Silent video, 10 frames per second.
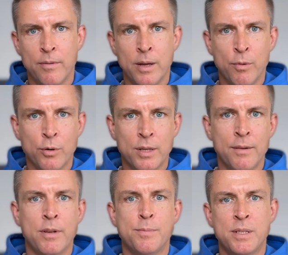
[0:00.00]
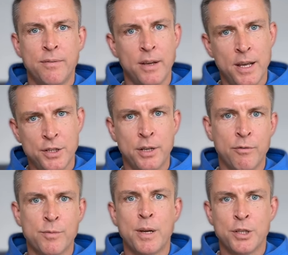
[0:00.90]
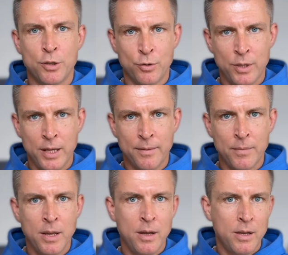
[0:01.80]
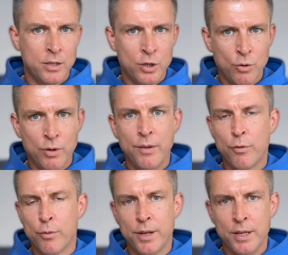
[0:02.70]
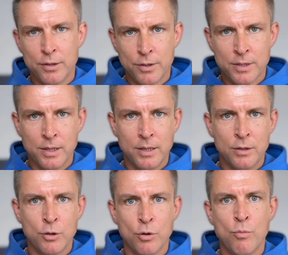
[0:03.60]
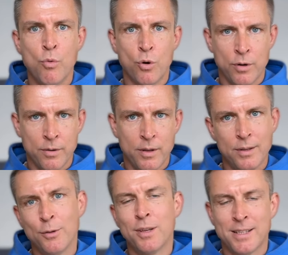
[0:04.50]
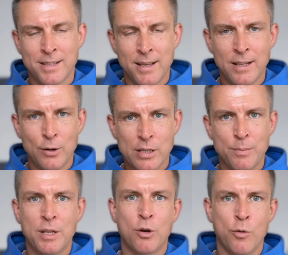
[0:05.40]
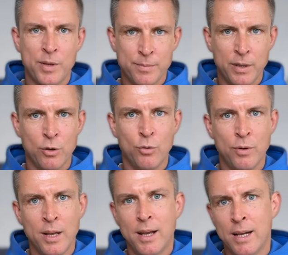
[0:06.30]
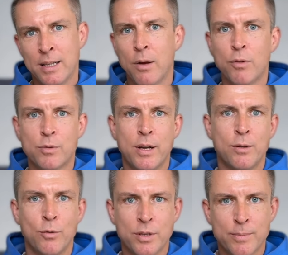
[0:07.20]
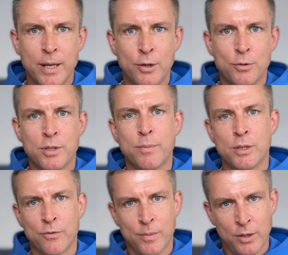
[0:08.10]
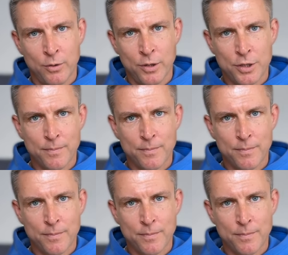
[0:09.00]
about every specification I was mentioned today. So if you're interested to know more, don't hesitate to ask me in the comments below, and I will try to explain you to the best of my knowledge.